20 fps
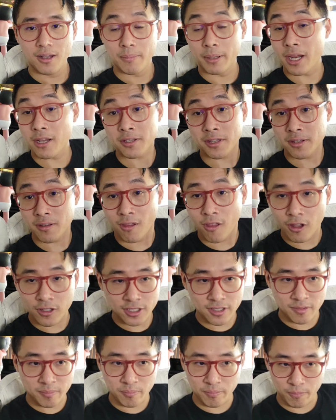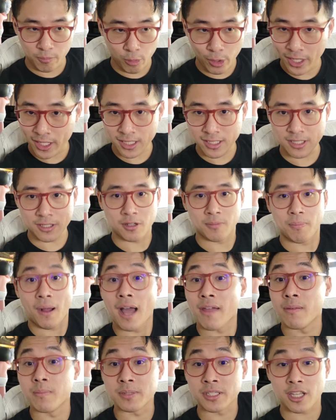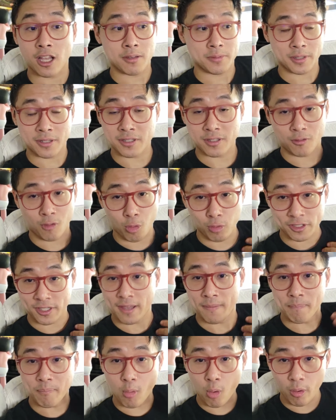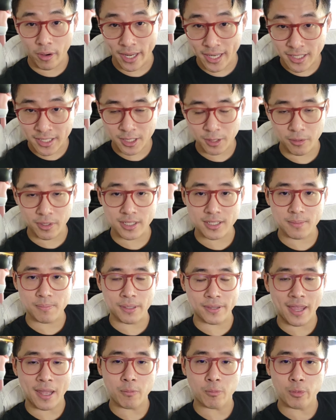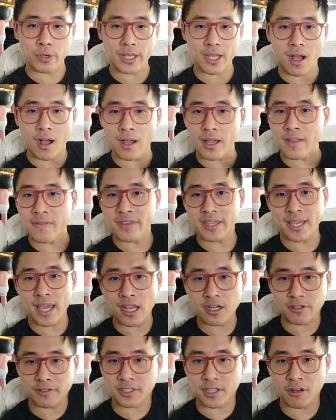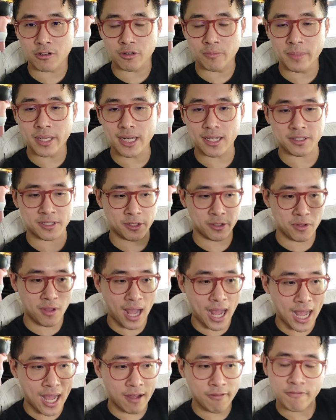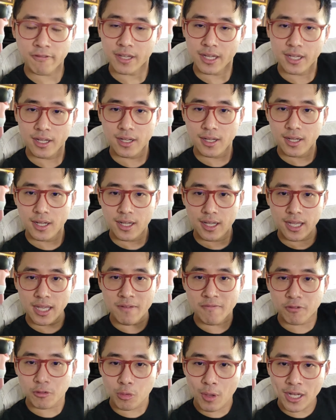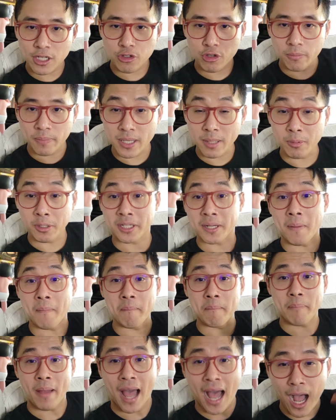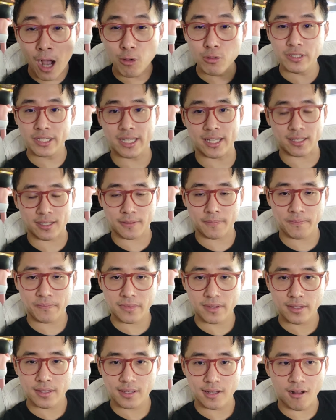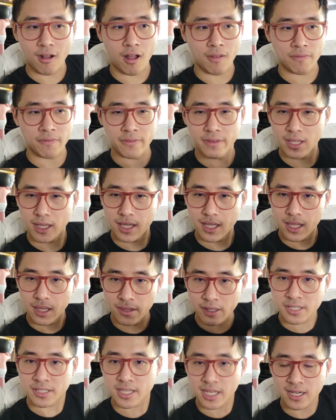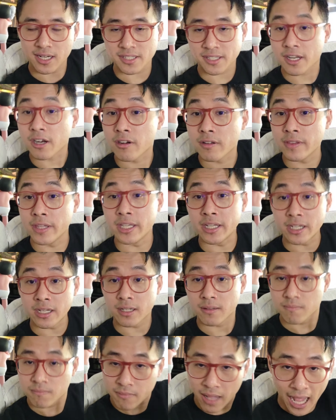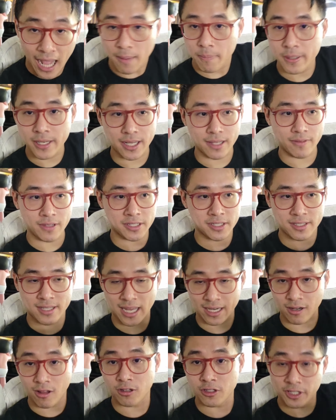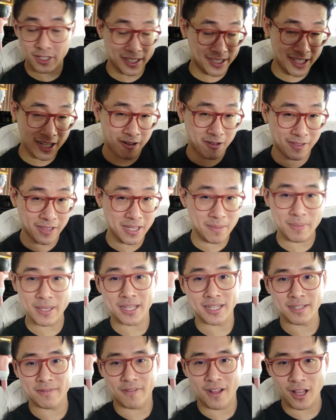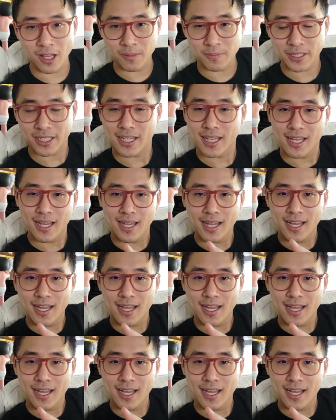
But also a lot of them willing to do it by themselves because, of course, they bought into it. But then we are in the age of social media. So you have influential people compounding on this thing that's currently happening, this technology that's currently being developed.